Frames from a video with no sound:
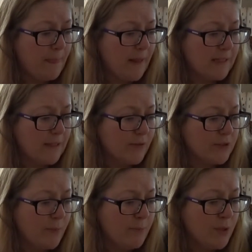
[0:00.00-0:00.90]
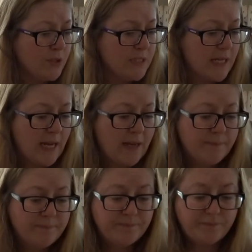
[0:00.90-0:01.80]
I think it was on Monday.
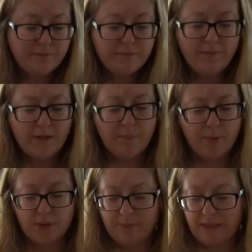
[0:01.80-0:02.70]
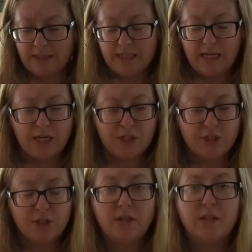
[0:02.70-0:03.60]
I put them in a
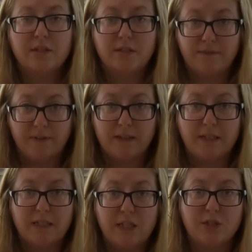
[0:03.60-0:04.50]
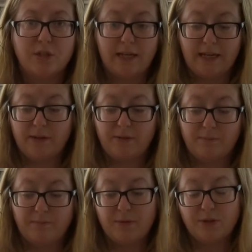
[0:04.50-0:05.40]
dish, just filled the dish like
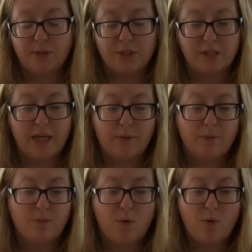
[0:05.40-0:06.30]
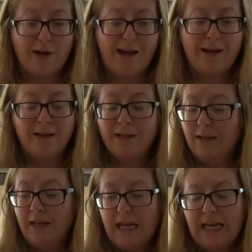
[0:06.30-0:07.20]
about 2 inches high with water,
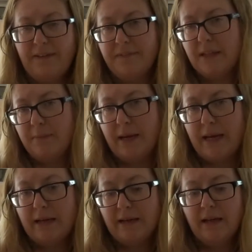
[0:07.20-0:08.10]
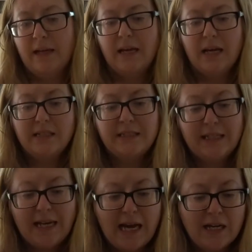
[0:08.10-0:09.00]
left them in
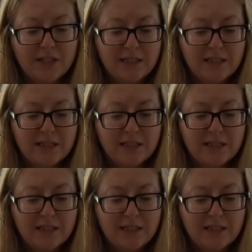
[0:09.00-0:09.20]
until I could